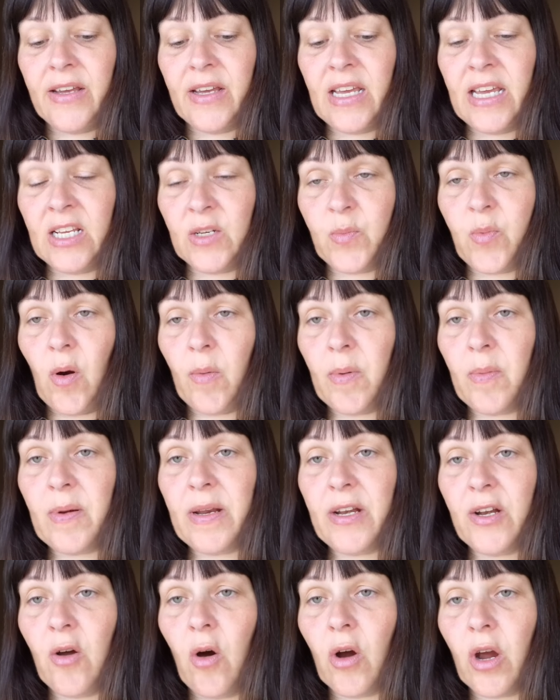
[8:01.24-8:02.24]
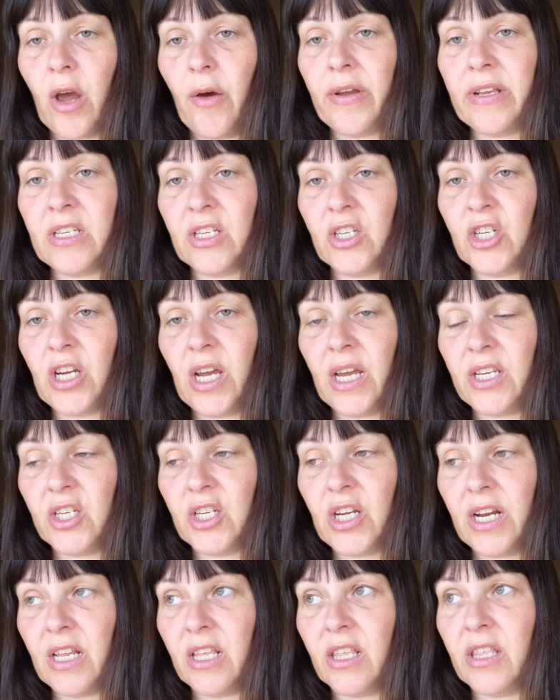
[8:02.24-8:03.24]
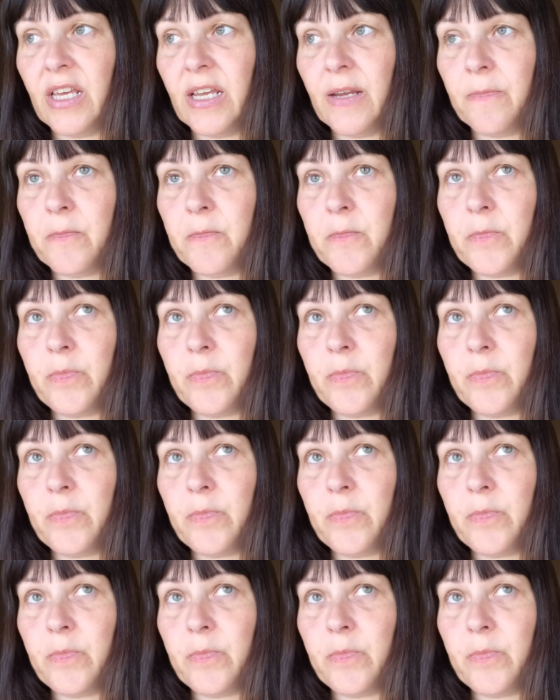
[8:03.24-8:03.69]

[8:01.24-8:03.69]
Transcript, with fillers: it's probably not going to change anything.